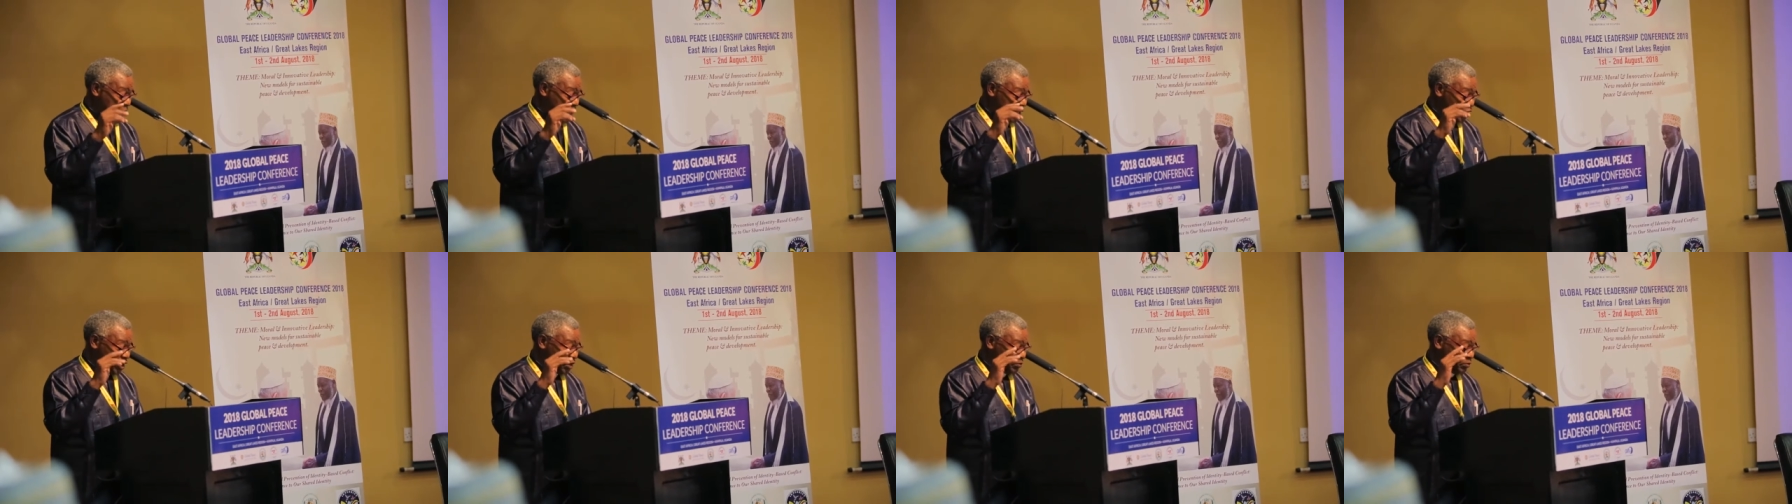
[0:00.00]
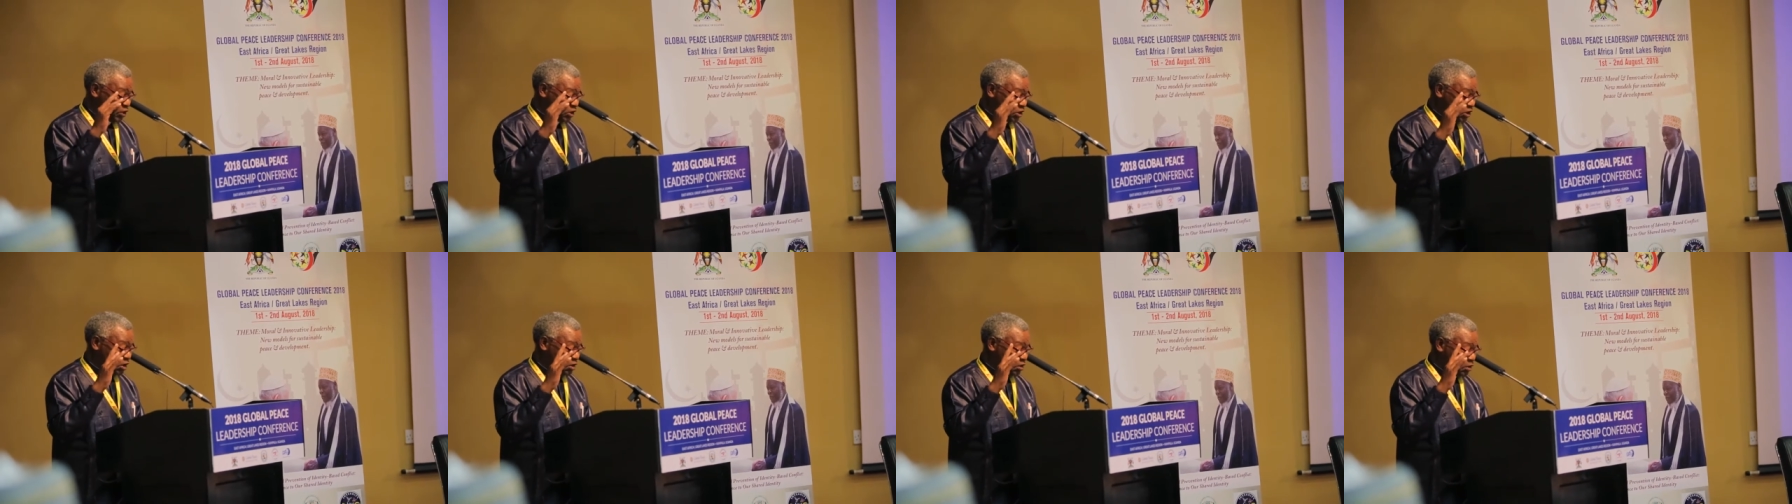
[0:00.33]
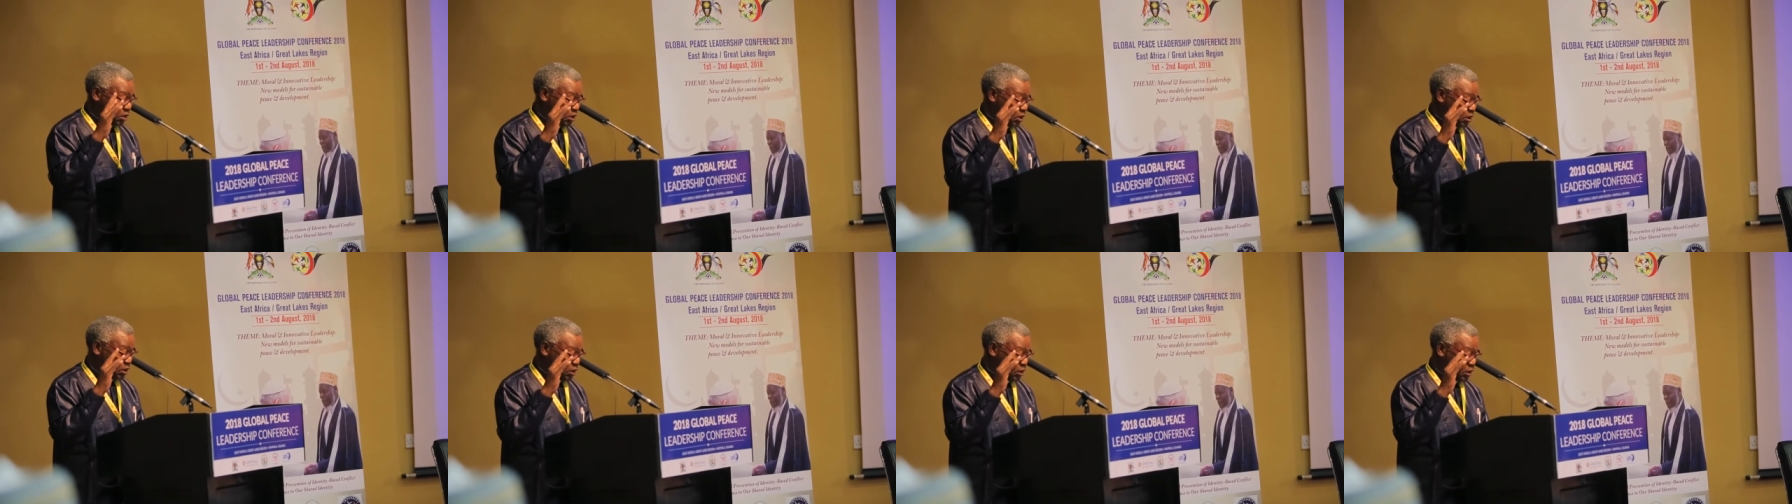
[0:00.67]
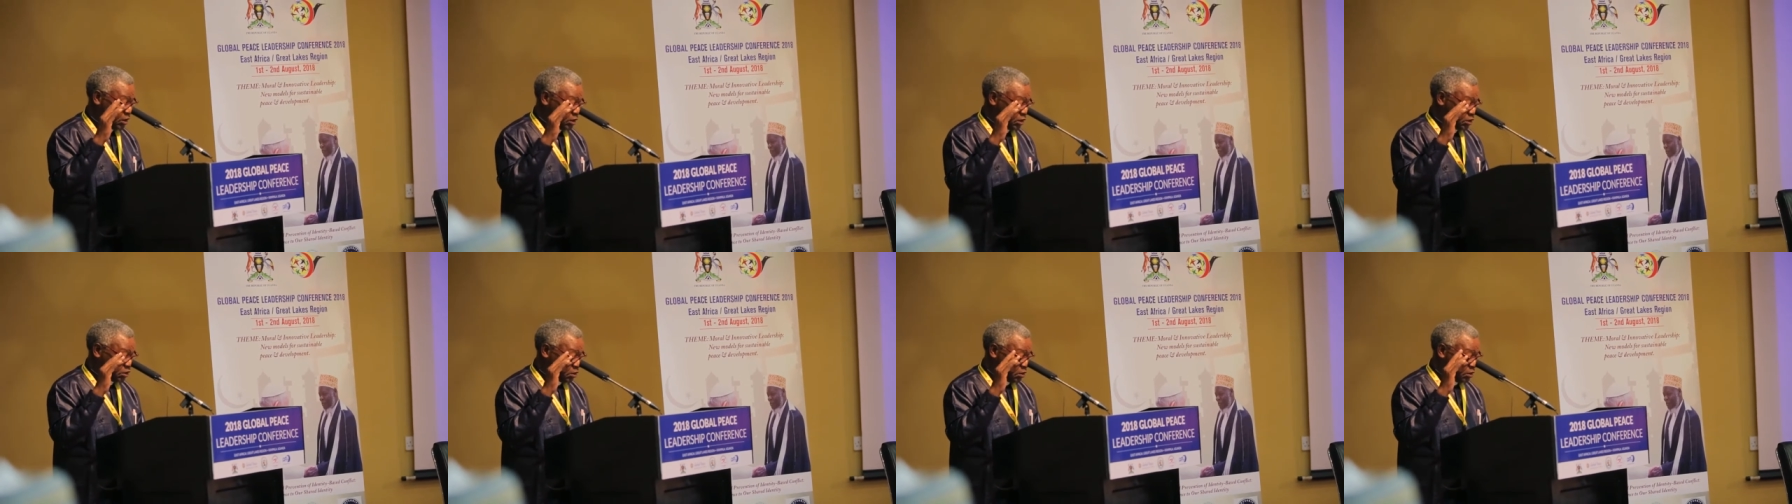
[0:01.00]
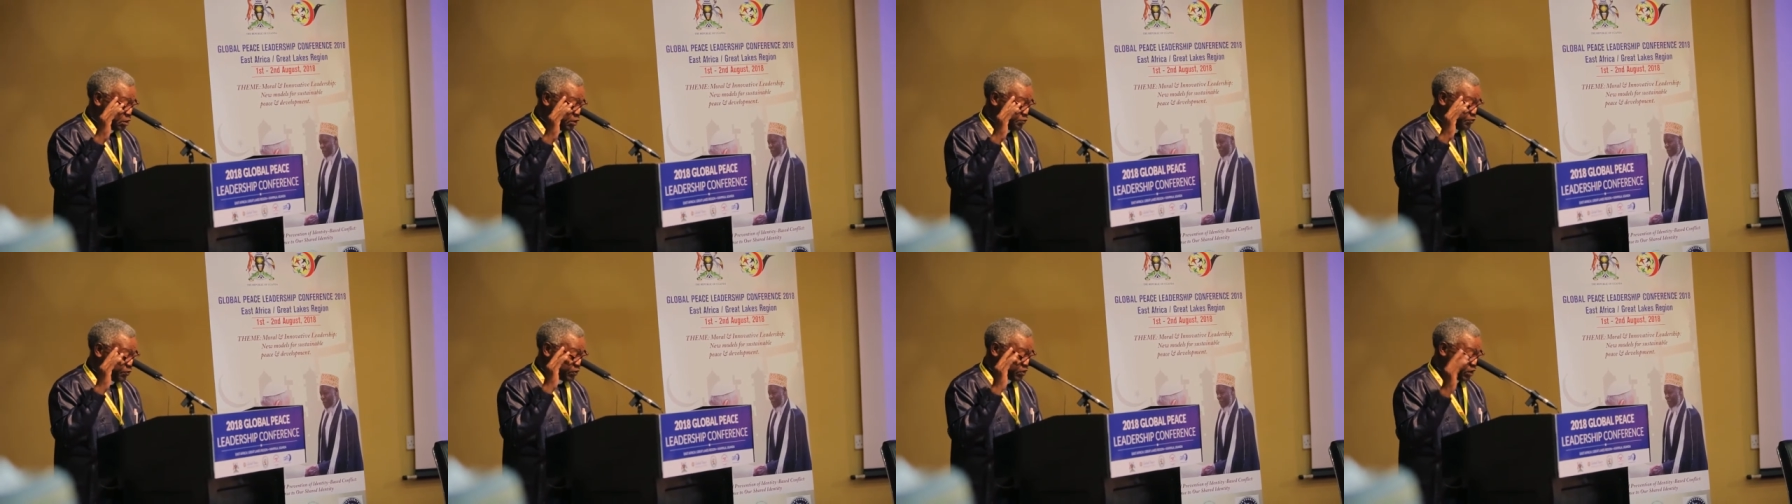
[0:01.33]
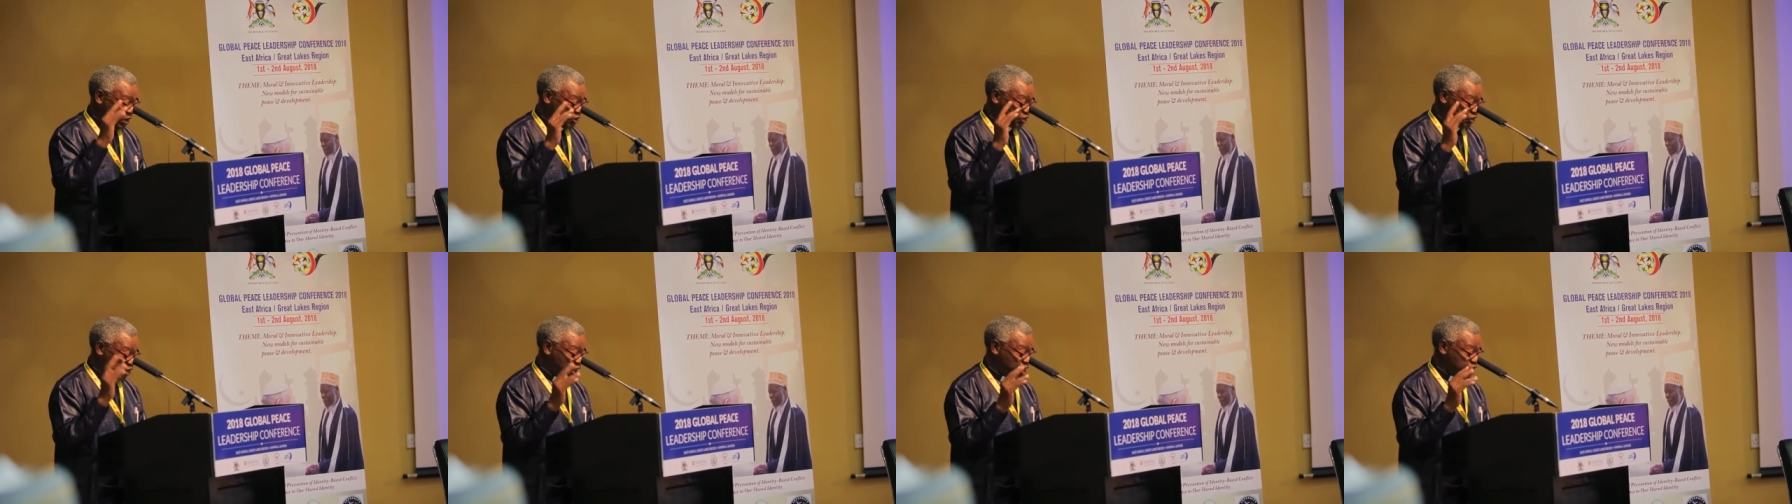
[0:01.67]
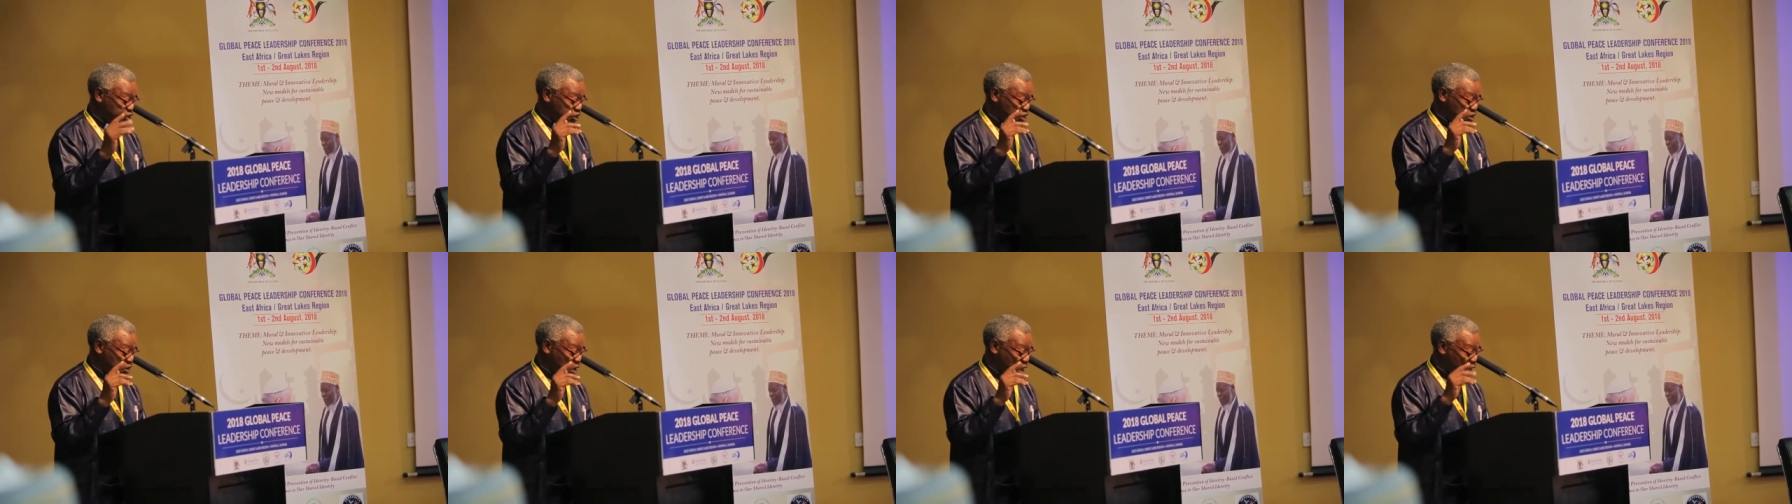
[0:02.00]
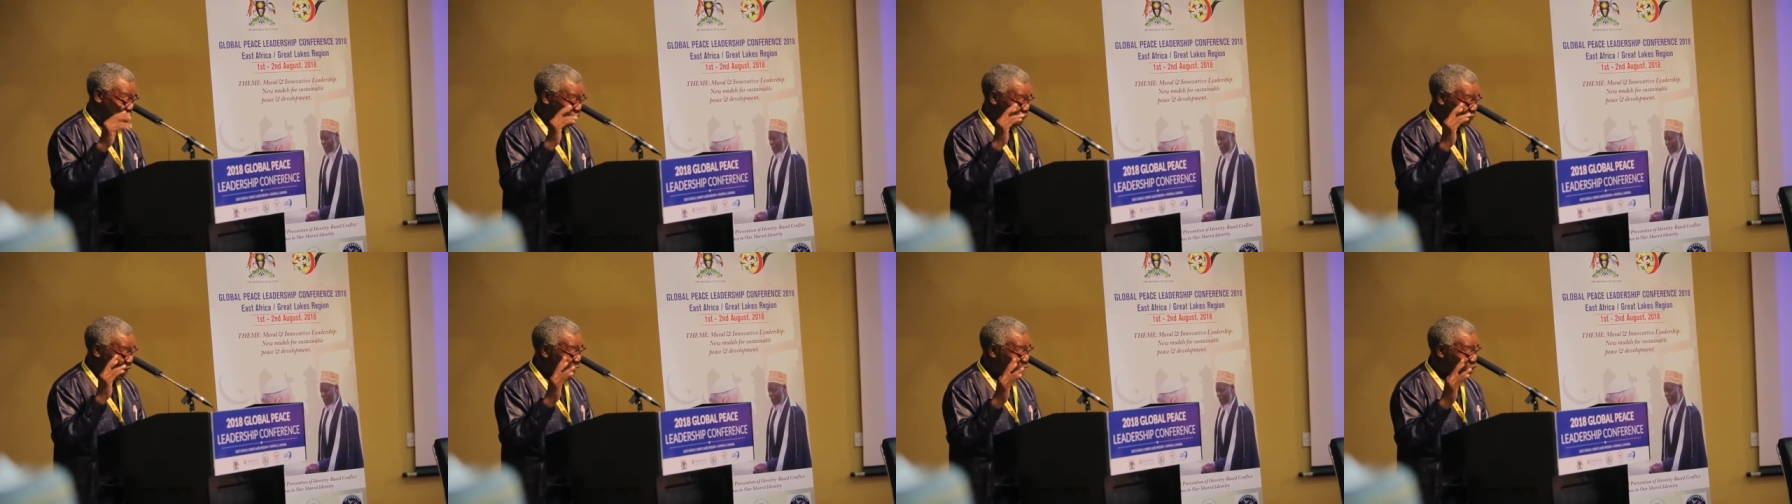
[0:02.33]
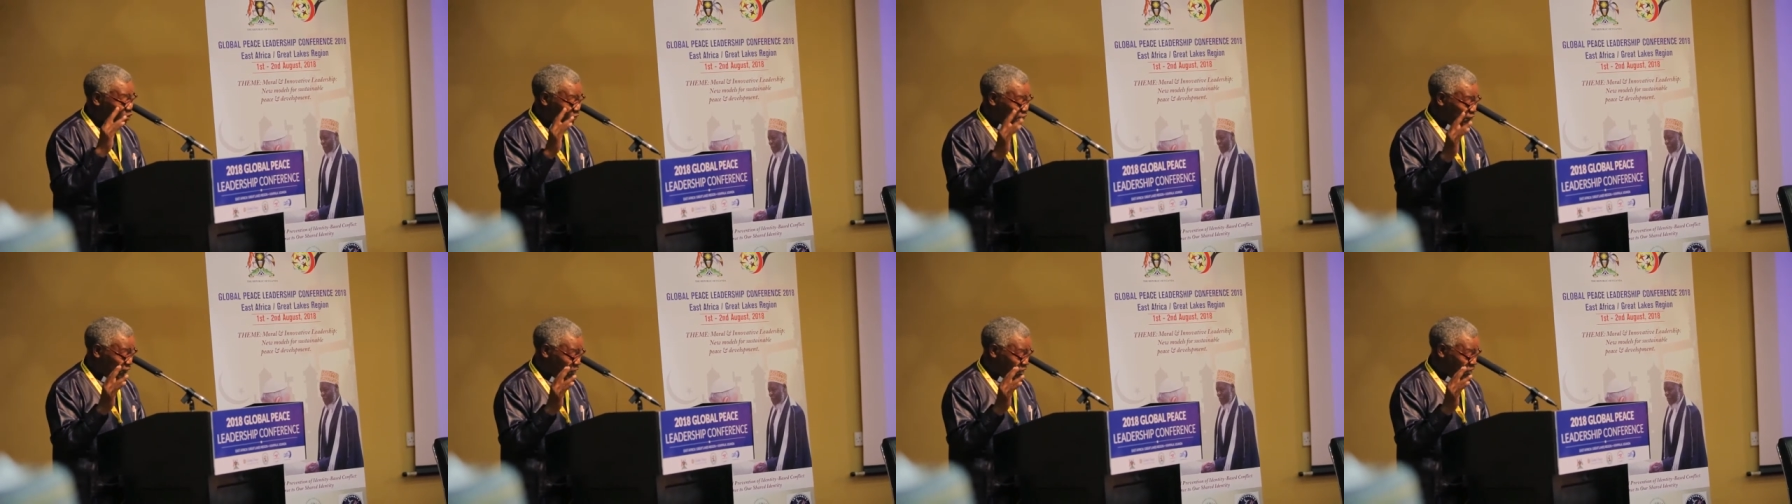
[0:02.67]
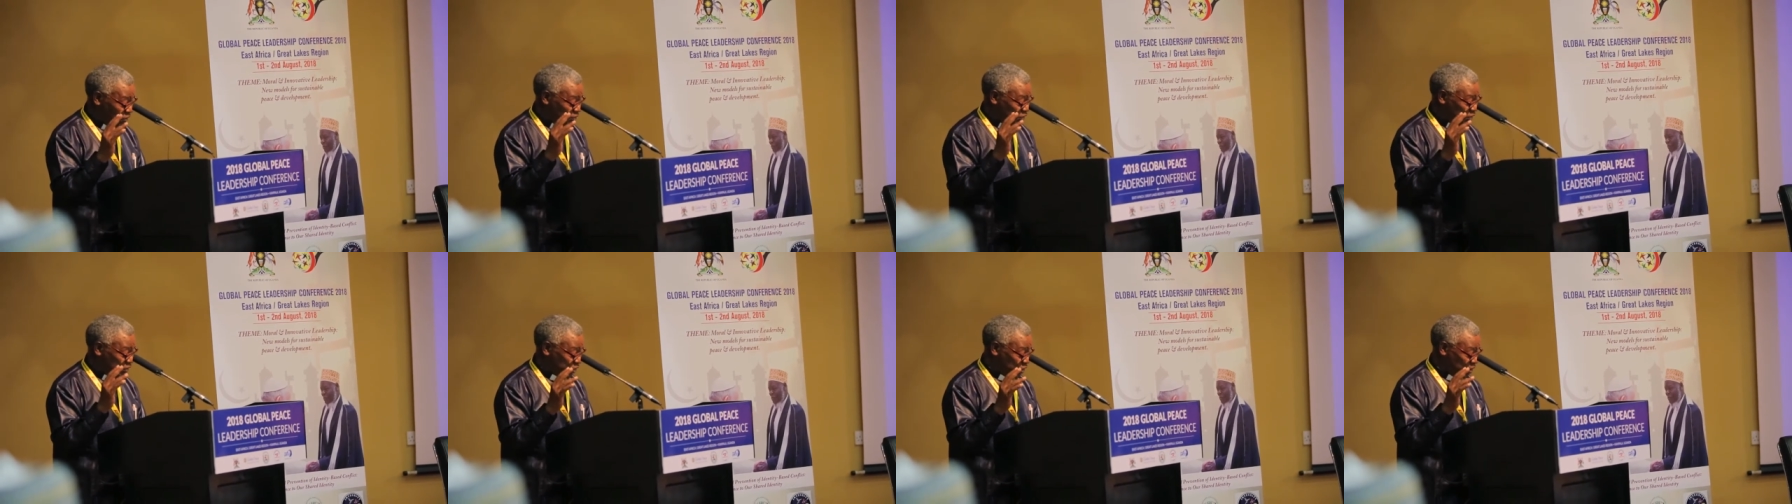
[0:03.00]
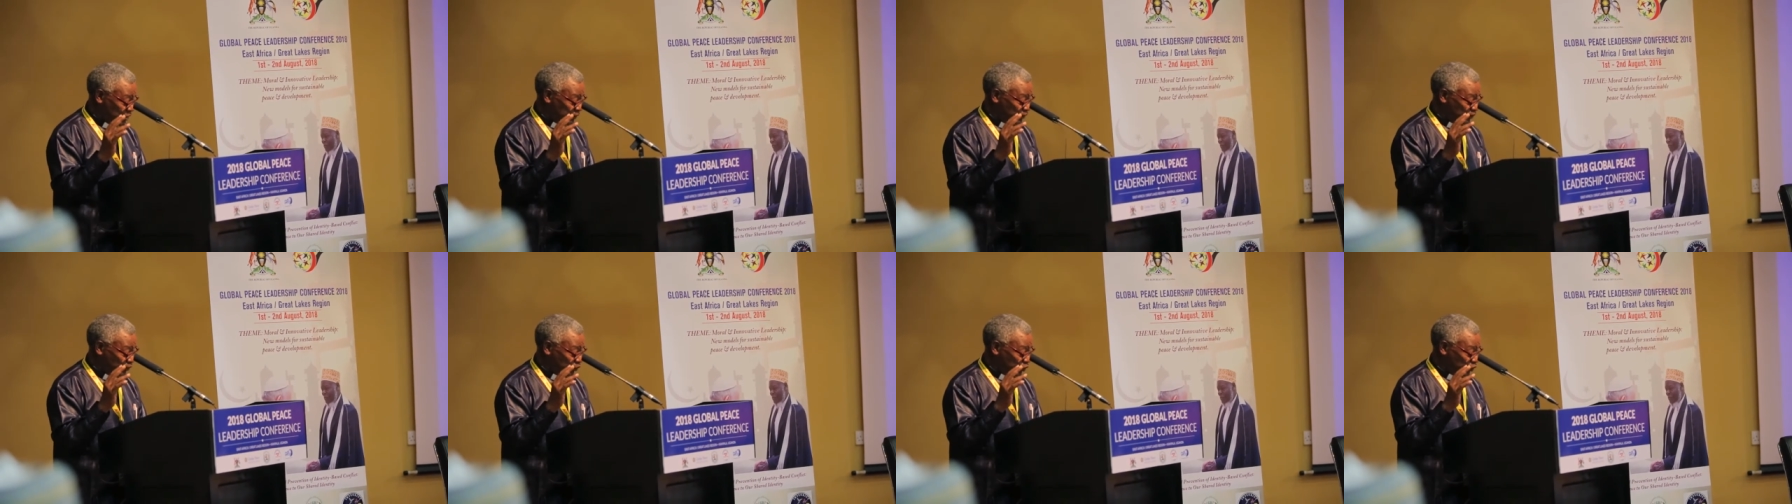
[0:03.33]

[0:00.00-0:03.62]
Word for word: and misrepresentation of our faiths.